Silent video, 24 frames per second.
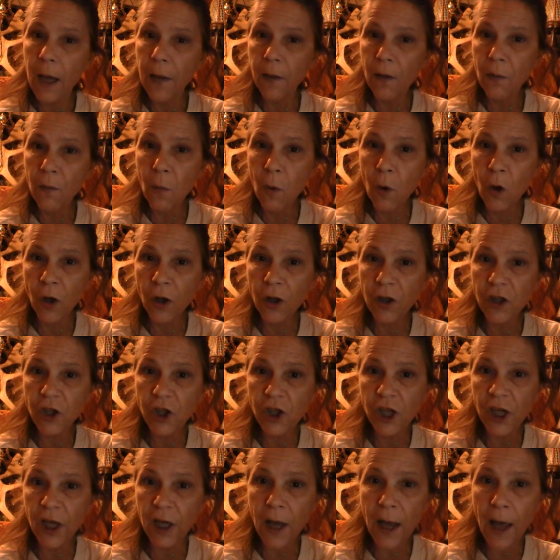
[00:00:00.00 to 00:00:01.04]
And the more the
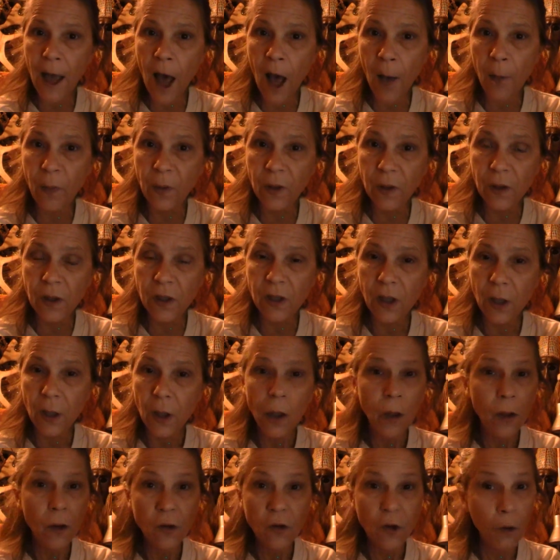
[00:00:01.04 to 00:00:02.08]
shit happens,
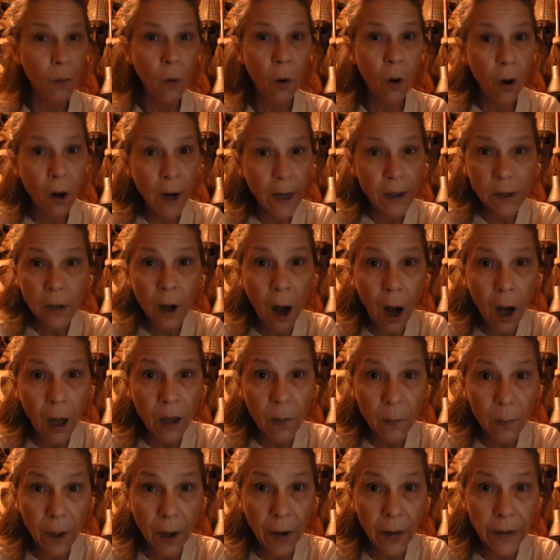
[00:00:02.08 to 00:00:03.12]
the more I
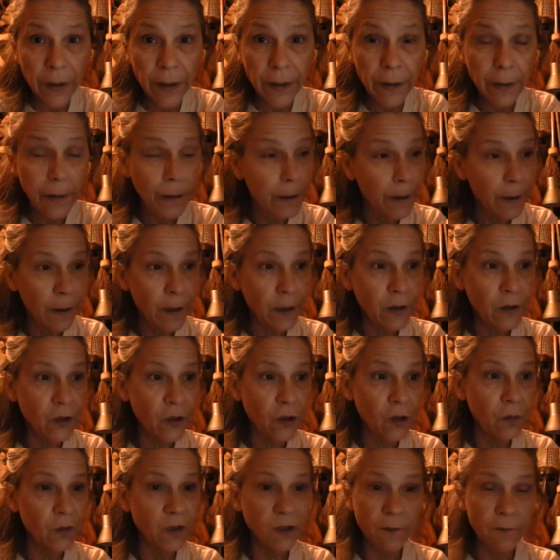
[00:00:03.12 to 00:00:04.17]
talk about it in
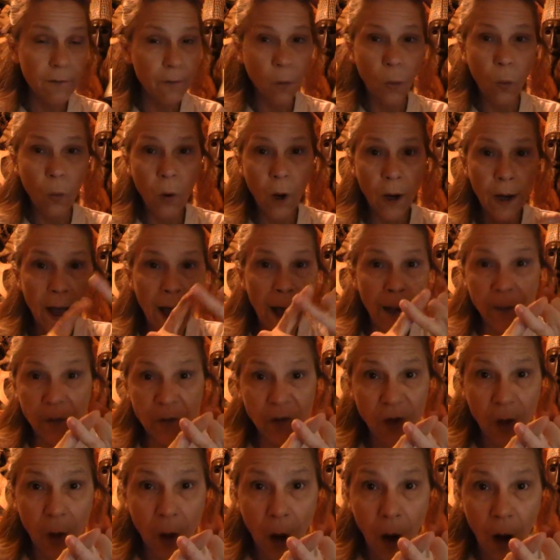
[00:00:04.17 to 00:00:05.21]
terms of what
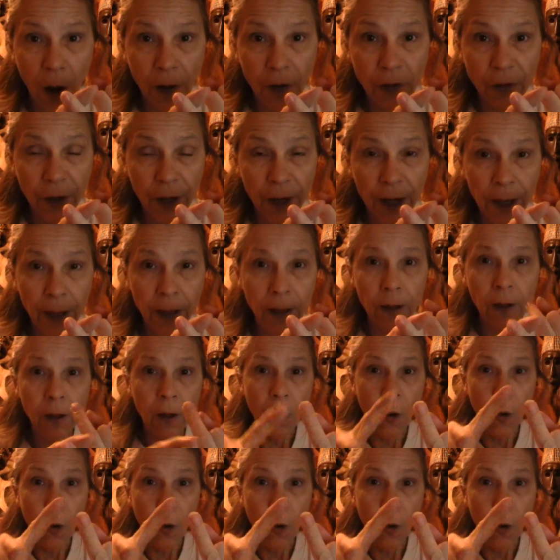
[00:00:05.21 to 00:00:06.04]
happened to Andre,